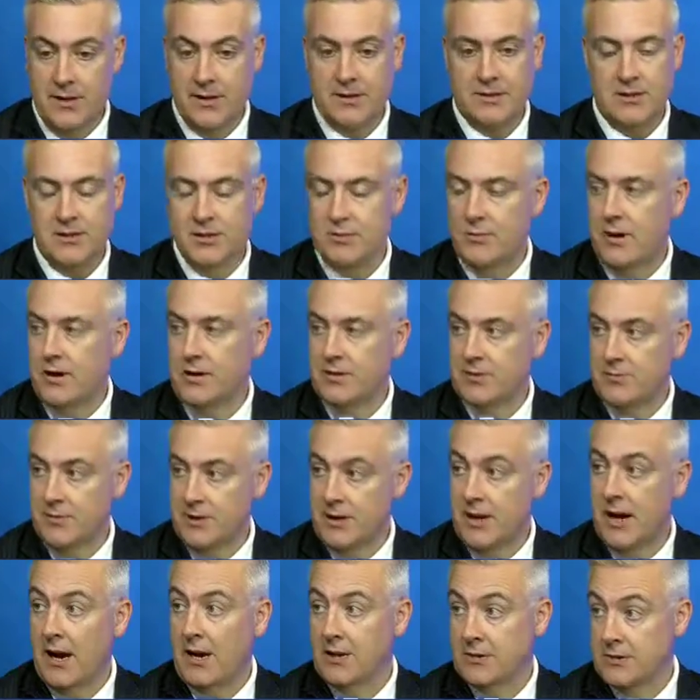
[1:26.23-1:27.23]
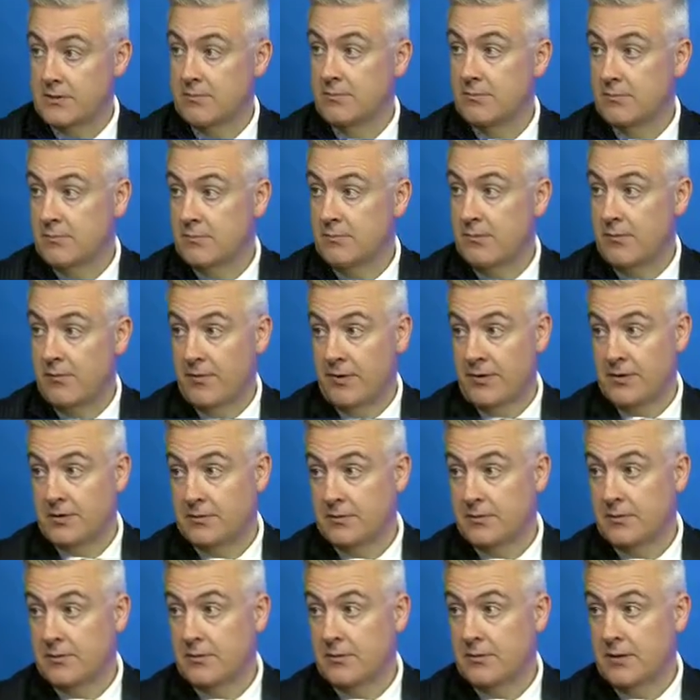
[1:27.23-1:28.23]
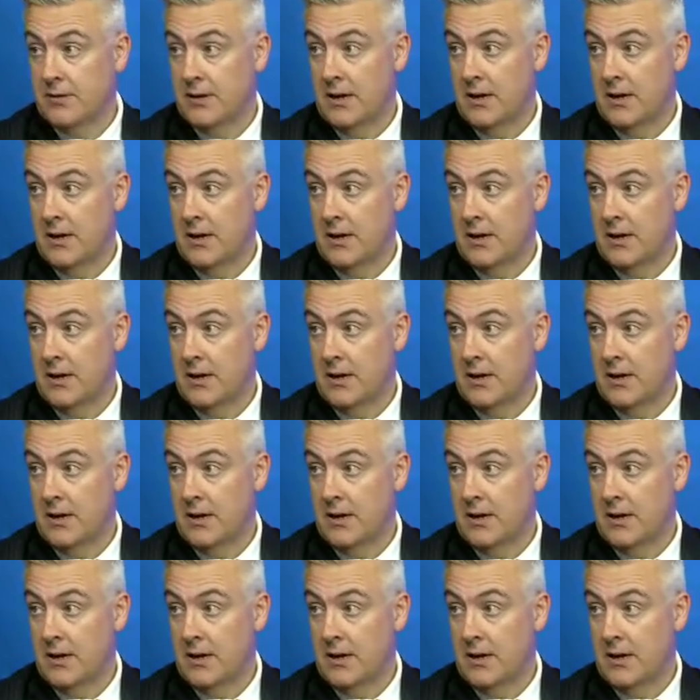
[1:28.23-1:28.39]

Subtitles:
that situation to engage professional